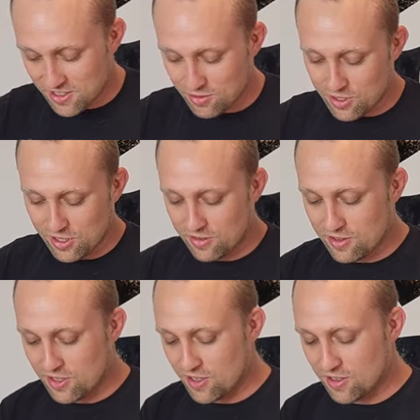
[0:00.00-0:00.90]
we're gonna leave it
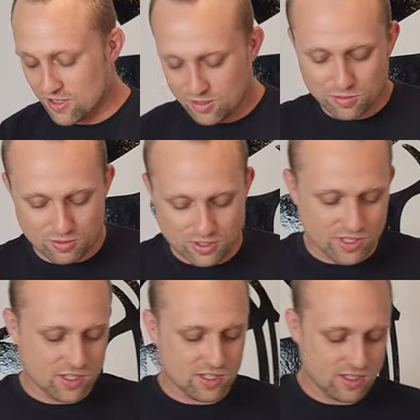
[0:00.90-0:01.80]
there. Guys, play with
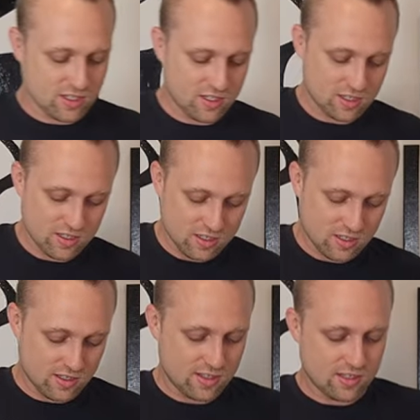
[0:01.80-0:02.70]
this.
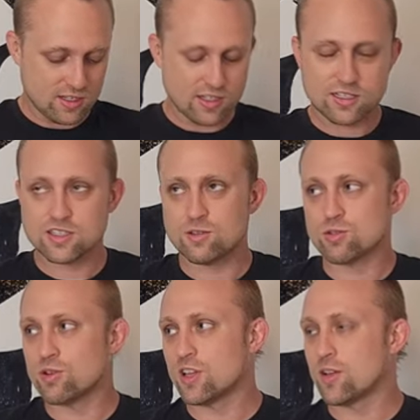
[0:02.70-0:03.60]
See which
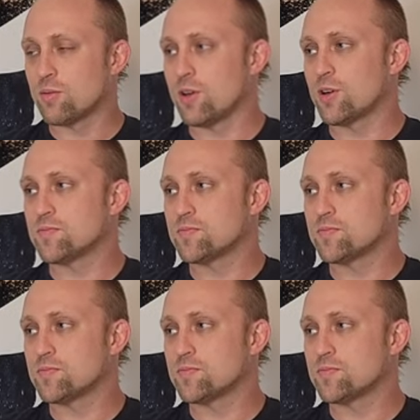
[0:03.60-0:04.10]
one I like better.